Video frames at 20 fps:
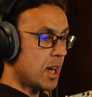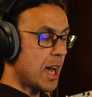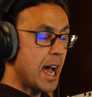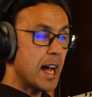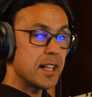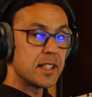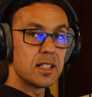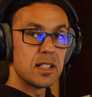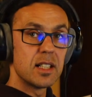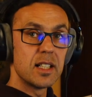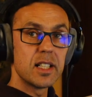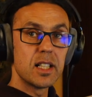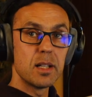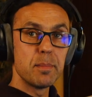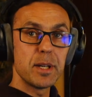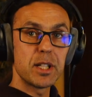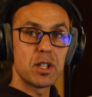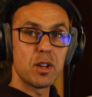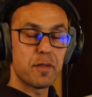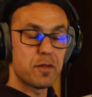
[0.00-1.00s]
added a little
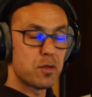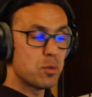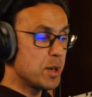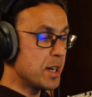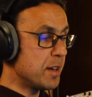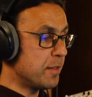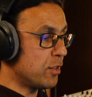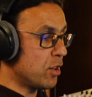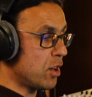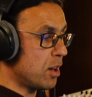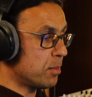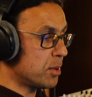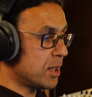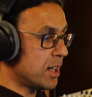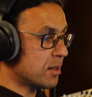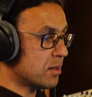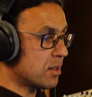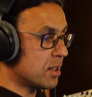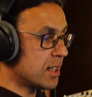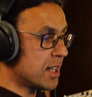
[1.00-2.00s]
bit of reverb.
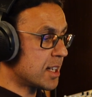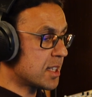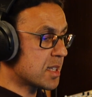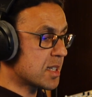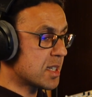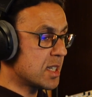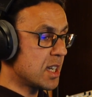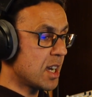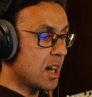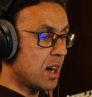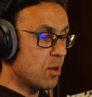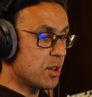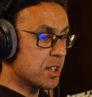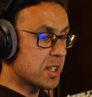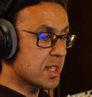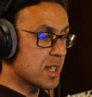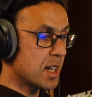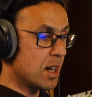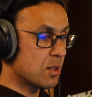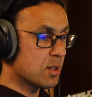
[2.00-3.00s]
Let's see how it
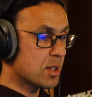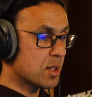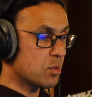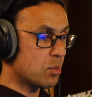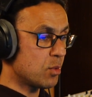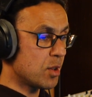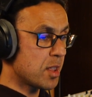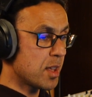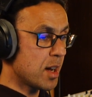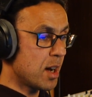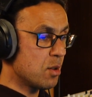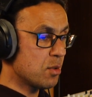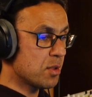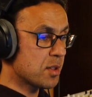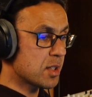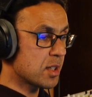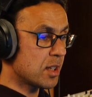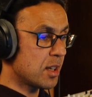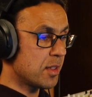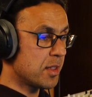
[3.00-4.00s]
sounds
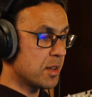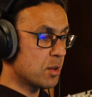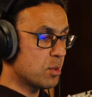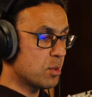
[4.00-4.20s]
without the